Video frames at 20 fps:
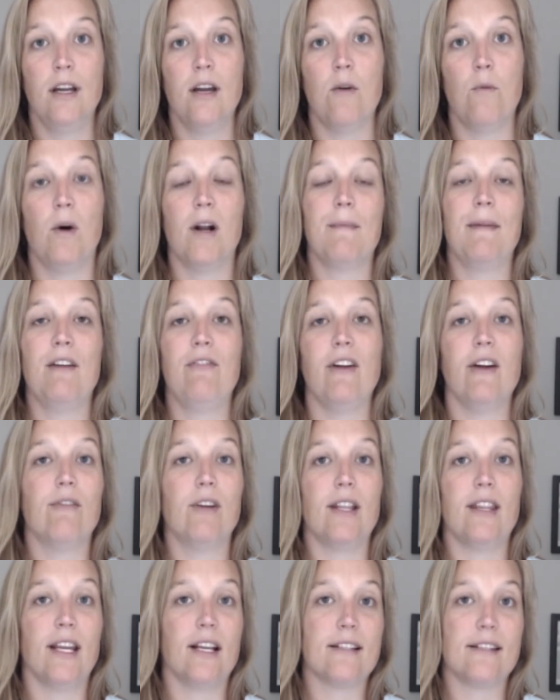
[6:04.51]
One of my
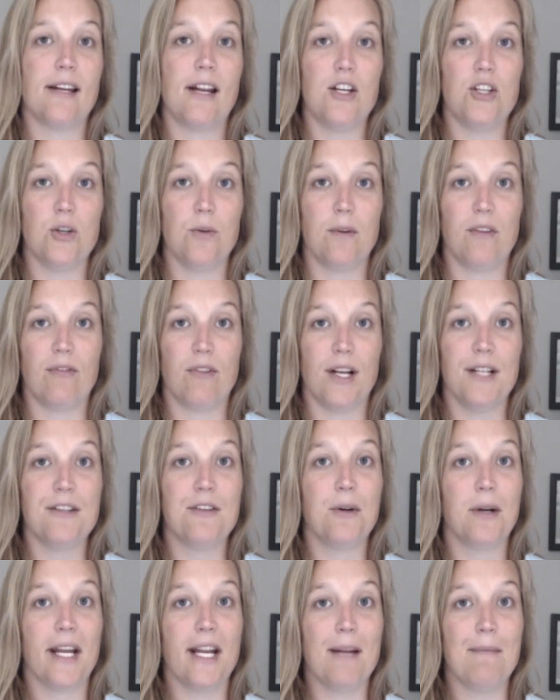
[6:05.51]
favorite things that I do with friends
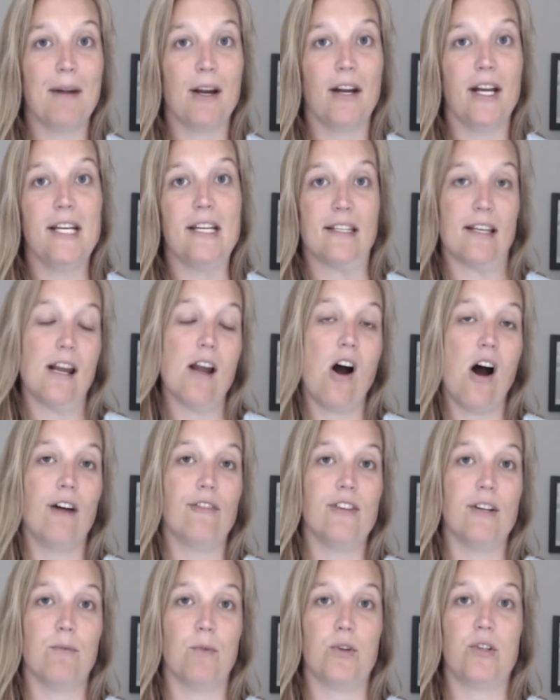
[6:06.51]
who are getting married is I
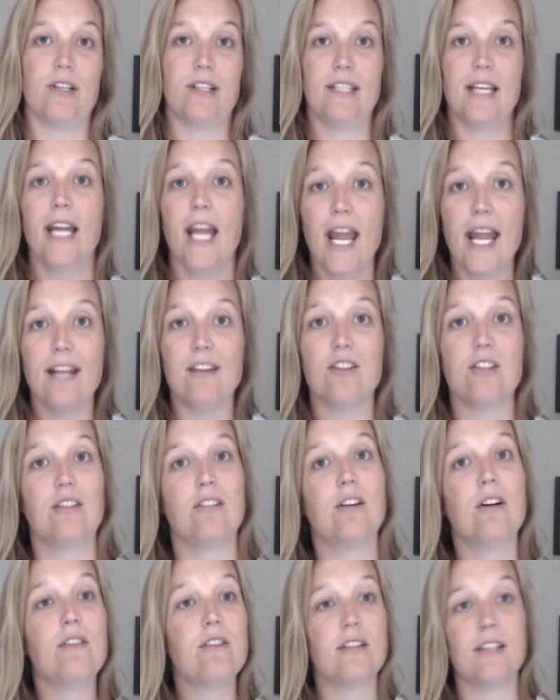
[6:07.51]
often will just say, hey, just
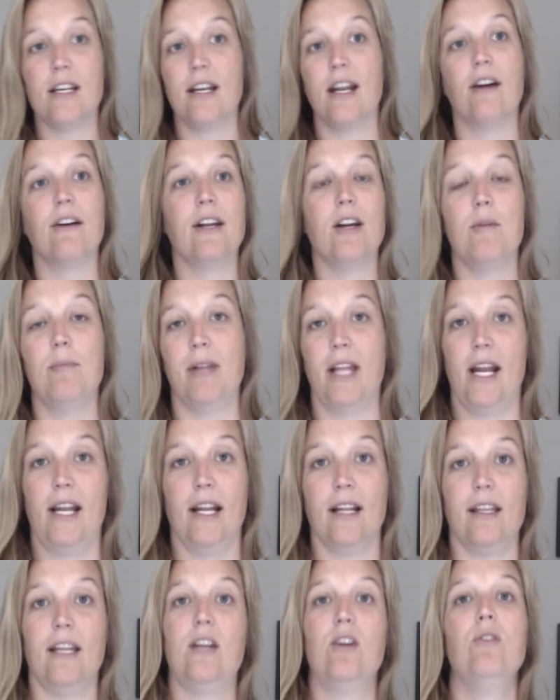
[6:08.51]
start scenario planning.
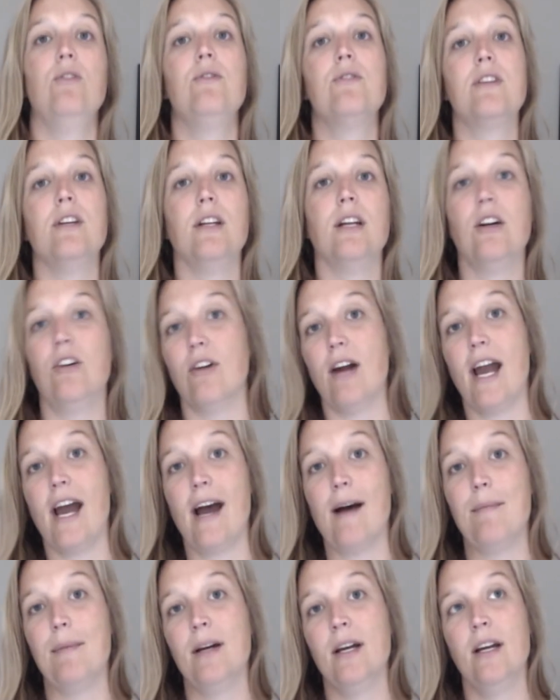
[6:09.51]
Like, who's going to
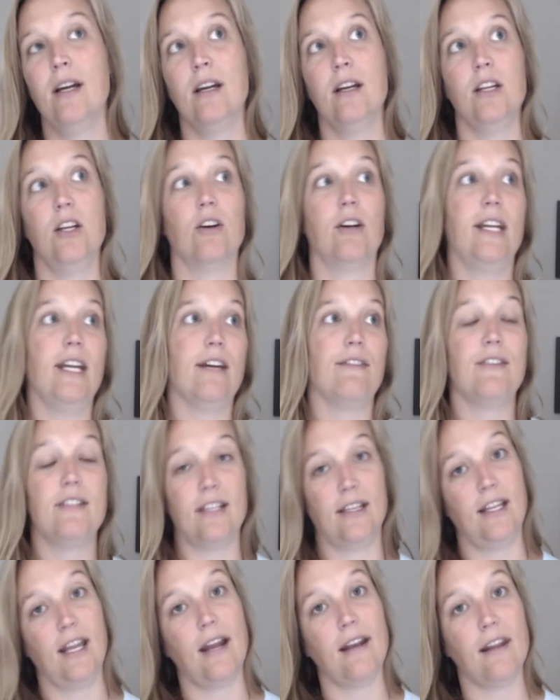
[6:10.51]
grab your gifts
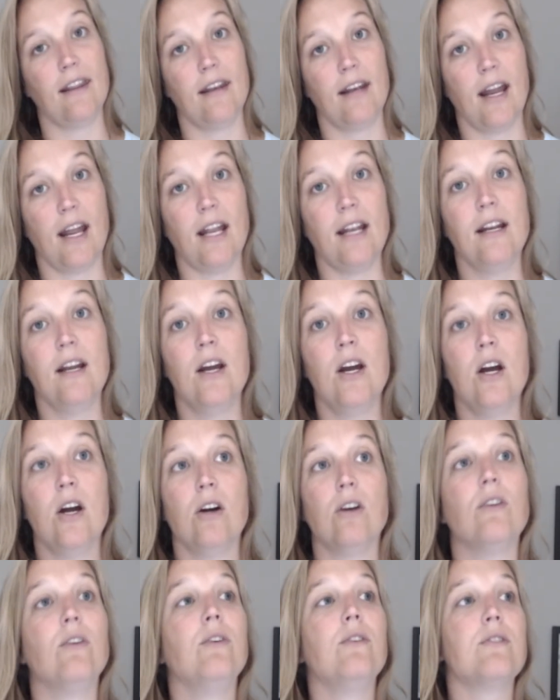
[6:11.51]
at the end of the night?
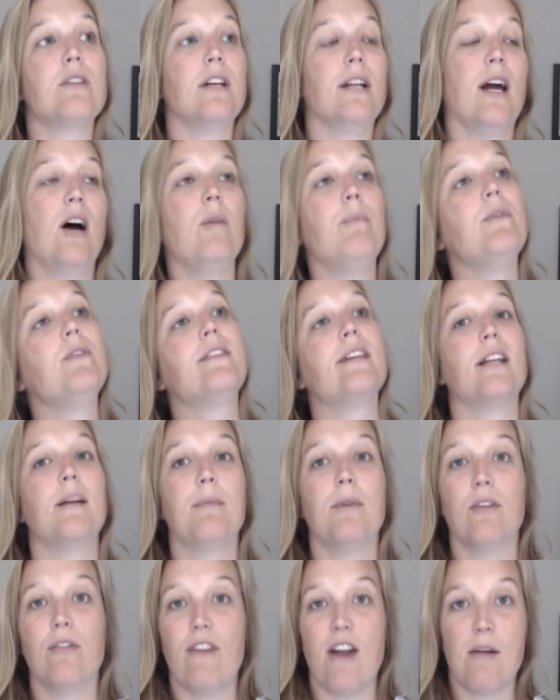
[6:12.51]
Who's going to help you set up
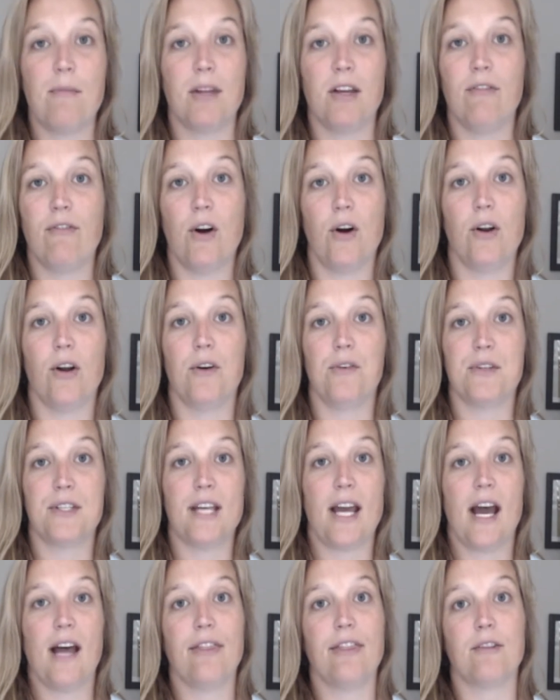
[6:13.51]
your family photos
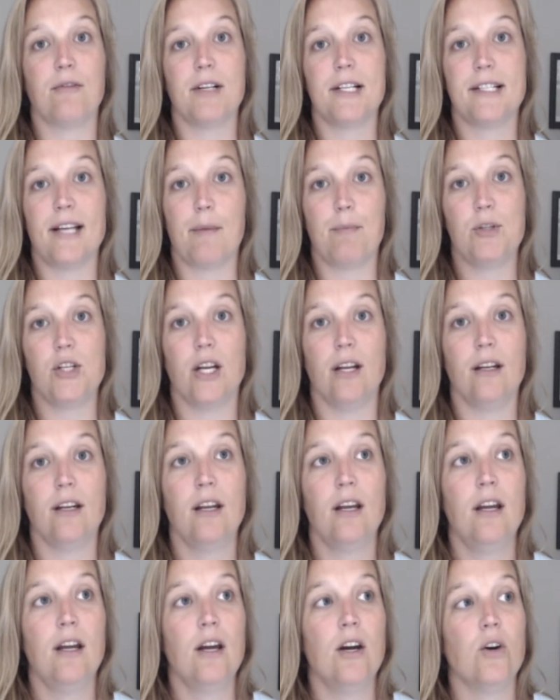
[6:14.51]
at the reception?
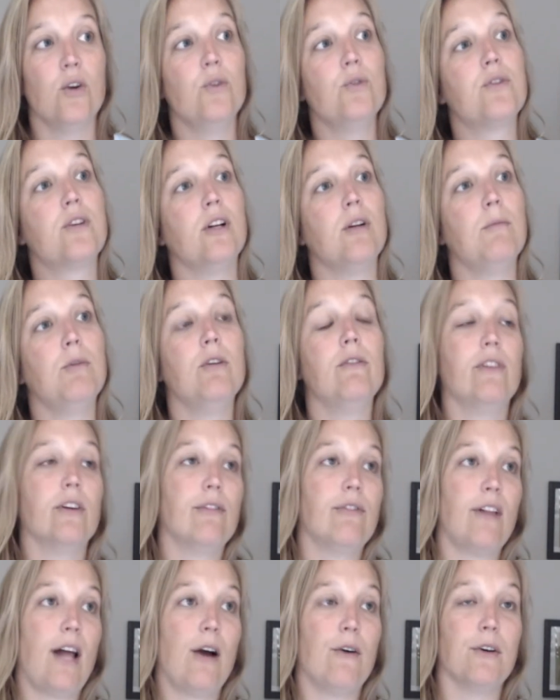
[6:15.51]
Who's going to move your
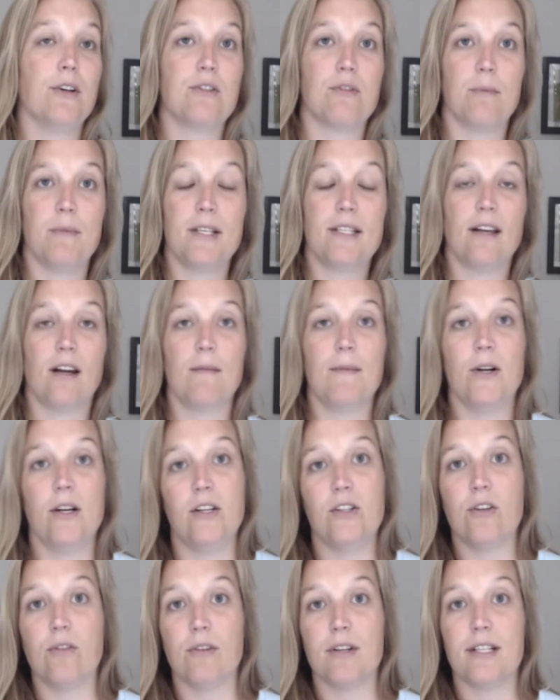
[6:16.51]
flowers from the ceremony
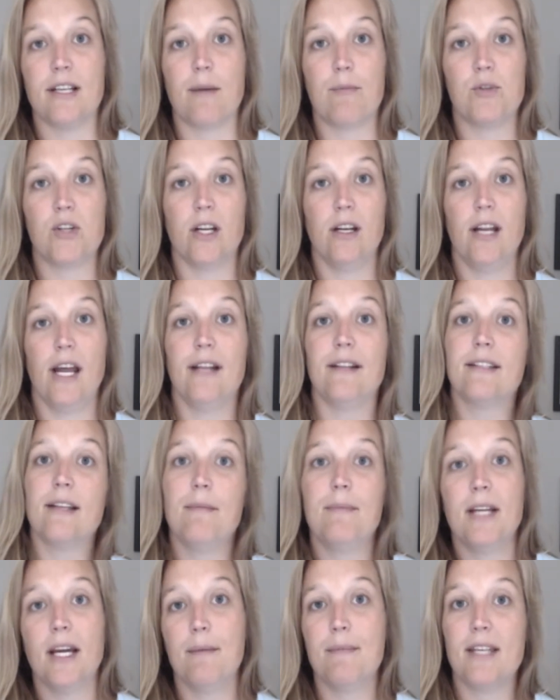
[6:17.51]
to the reception? And
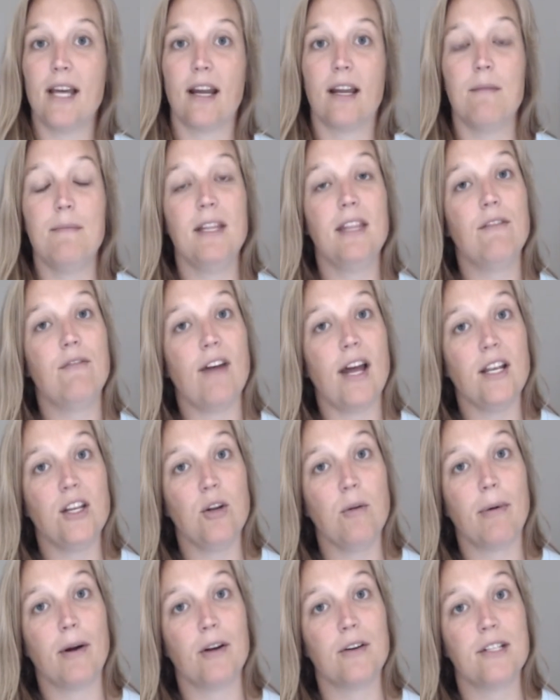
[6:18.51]
sometimes that can be the
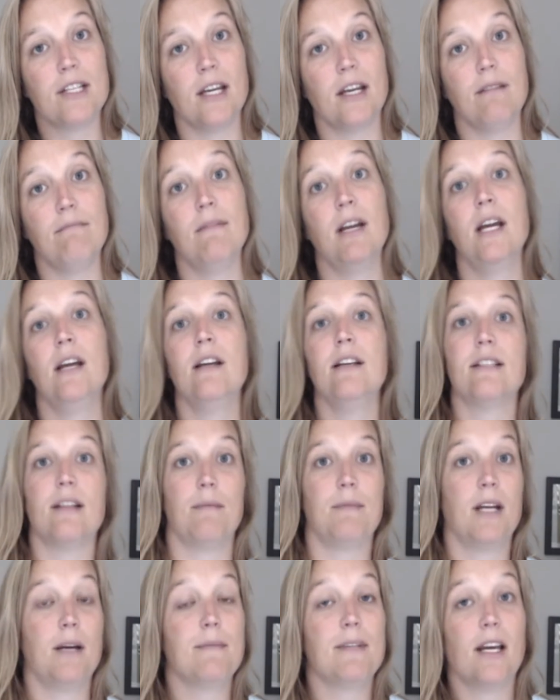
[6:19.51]
venue person.
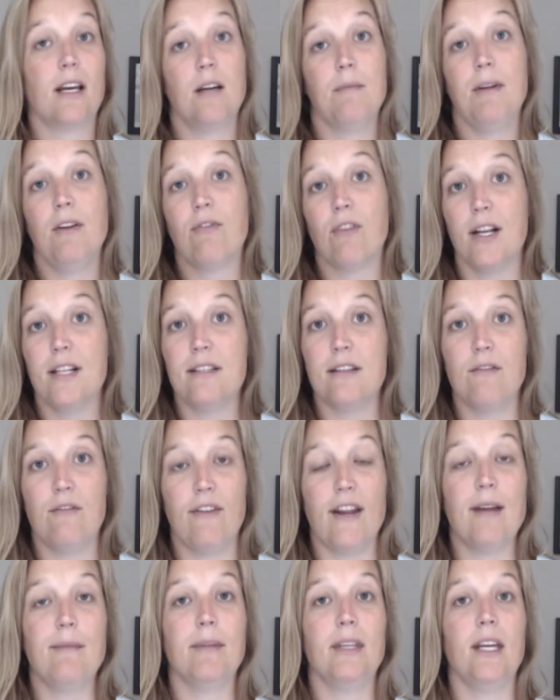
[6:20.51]
Sometimes that could be friends and
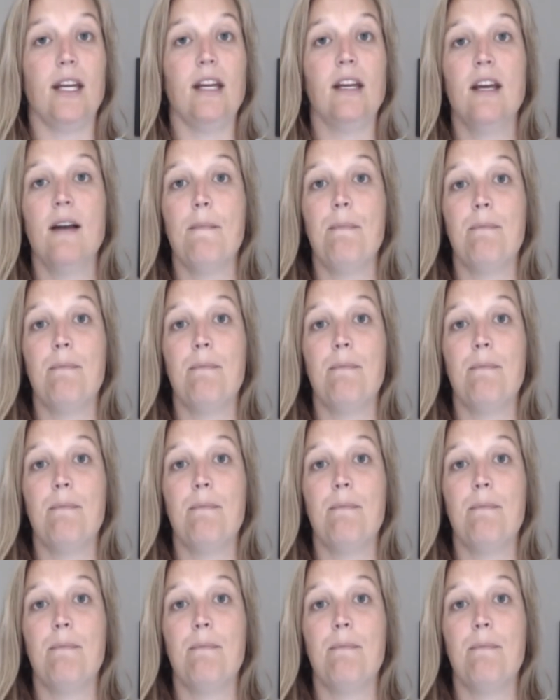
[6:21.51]
family.